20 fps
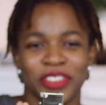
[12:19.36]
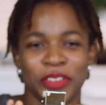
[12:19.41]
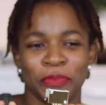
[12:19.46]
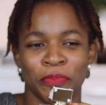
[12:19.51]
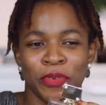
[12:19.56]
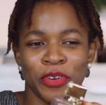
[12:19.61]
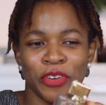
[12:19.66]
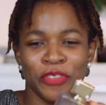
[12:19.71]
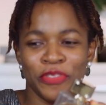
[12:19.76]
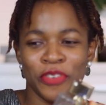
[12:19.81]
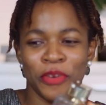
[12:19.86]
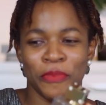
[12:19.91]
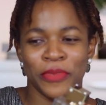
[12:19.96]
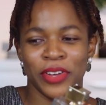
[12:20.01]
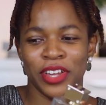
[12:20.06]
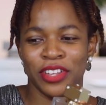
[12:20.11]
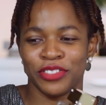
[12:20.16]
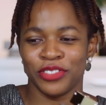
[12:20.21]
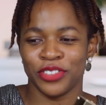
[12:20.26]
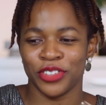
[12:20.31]
the
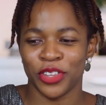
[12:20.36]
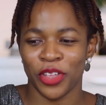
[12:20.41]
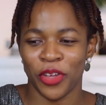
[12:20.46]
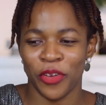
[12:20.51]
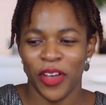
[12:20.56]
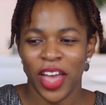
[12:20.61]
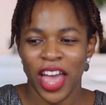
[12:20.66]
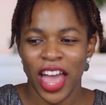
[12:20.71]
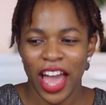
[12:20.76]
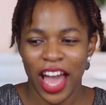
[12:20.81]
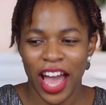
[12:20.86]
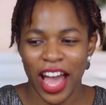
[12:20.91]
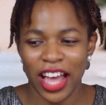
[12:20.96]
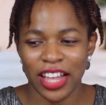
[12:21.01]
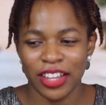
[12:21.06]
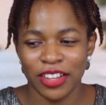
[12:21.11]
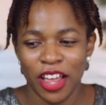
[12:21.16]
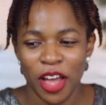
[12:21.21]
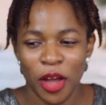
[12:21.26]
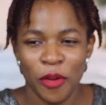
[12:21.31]
performance, you know,
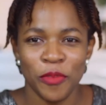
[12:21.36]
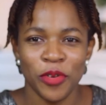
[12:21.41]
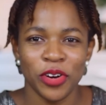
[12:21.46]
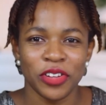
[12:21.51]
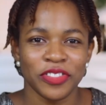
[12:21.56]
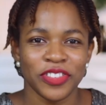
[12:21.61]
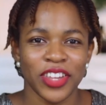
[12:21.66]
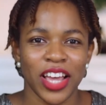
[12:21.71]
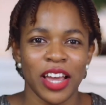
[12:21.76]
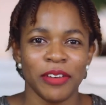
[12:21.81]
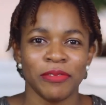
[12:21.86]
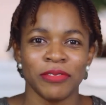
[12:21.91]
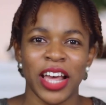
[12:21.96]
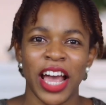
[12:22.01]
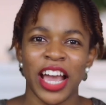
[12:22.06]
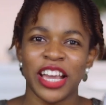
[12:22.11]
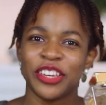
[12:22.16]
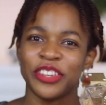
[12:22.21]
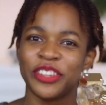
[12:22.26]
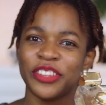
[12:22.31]
and most times
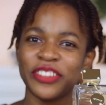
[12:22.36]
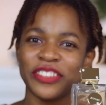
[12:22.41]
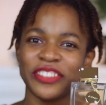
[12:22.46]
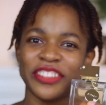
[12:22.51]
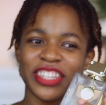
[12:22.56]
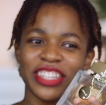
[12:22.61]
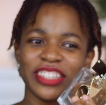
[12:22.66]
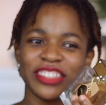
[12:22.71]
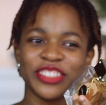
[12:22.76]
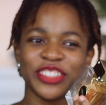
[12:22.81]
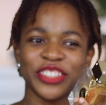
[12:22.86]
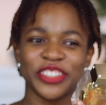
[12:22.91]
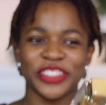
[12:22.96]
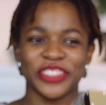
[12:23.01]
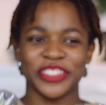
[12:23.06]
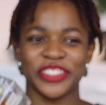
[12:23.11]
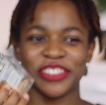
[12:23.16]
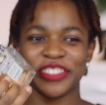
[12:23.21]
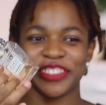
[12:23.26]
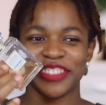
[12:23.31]
I use this
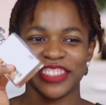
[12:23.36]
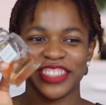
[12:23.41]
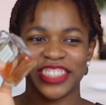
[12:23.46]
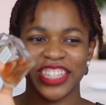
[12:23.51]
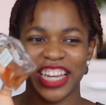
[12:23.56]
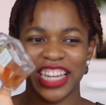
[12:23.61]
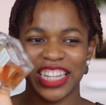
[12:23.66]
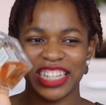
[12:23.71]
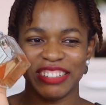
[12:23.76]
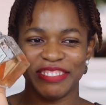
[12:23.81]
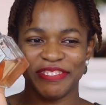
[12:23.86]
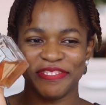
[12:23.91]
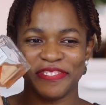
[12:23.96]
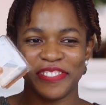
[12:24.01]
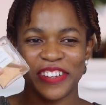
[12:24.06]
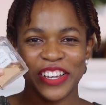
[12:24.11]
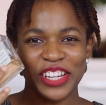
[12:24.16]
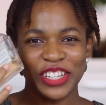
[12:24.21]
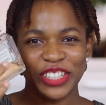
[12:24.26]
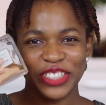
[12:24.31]
just to save
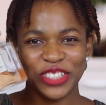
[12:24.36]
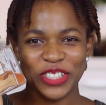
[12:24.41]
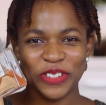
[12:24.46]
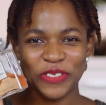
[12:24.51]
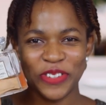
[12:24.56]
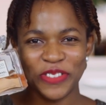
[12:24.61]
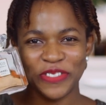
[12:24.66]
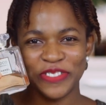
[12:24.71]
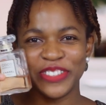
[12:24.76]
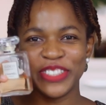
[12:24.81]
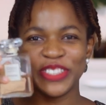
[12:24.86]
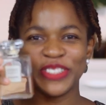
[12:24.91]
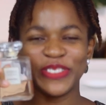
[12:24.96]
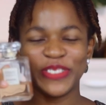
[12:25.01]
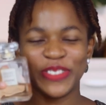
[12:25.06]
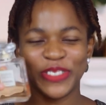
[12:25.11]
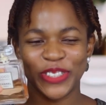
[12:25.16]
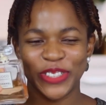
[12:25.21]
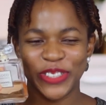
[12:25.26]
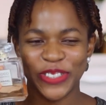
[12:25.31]
some of this
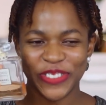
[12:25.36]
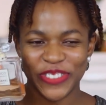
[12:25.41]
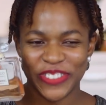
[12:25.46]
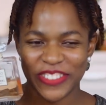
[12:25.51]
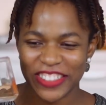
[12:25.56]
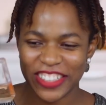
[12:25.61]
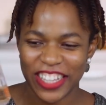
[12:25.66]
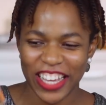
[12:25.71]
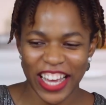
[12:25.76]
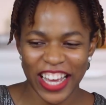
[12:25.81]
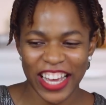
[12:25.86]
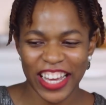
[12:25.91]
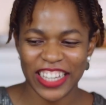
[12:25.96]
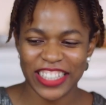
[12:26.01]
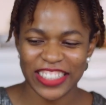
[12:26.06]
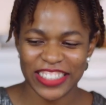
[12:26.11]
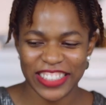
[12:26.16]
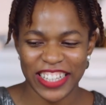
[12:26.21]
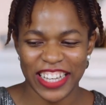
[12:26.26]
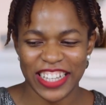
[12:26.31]
juice,
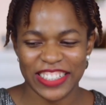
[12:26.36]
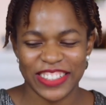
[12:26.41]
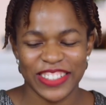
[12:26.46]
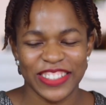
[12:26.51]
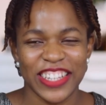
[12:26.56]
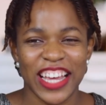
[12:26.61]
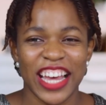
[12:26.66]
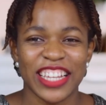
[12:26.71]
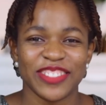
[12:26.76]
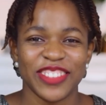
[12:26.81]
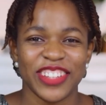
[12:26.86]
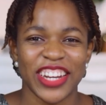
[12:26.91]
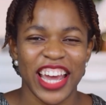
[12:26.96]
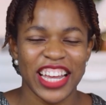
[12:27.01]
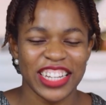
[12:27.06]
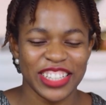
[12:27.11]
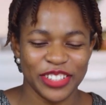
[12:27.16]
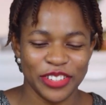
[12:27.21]
guys. Yes, so that's what I